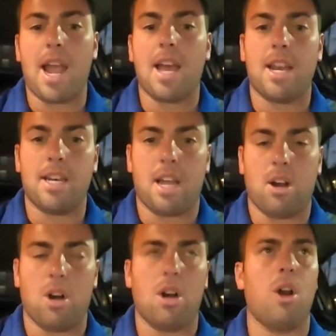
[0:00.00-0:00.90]
and
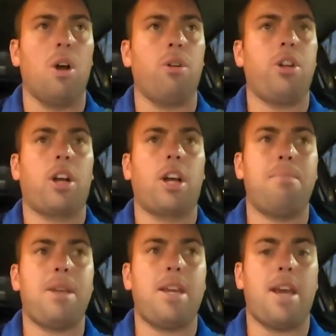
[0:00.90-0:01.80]
no, you're going to
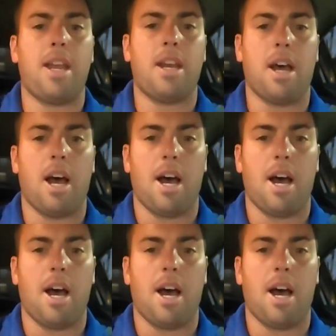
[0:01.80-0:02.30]
be in